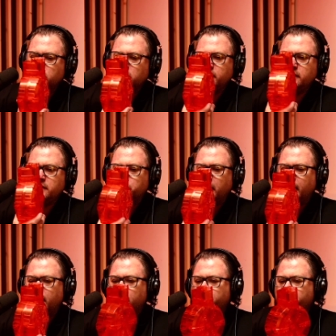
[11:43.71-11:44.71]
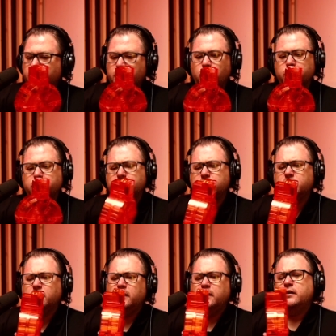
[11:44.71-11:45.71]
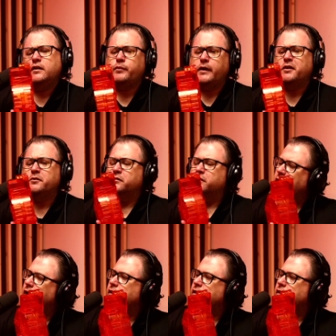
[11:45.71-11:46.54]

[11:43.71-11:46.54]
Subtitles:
So this of course is compatible with